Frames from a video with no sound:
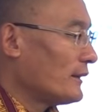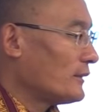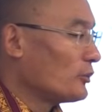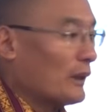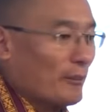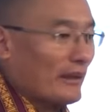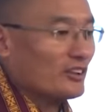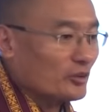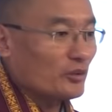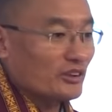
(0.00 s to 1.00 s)
To make
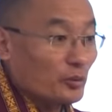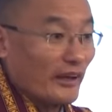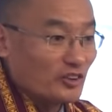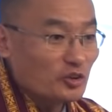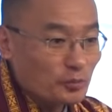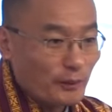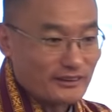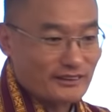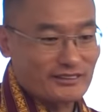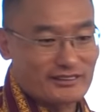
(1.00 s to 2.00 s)
matters worse, we had new
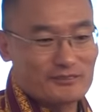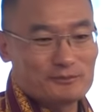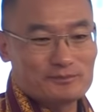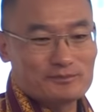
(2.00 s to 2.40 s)
parties.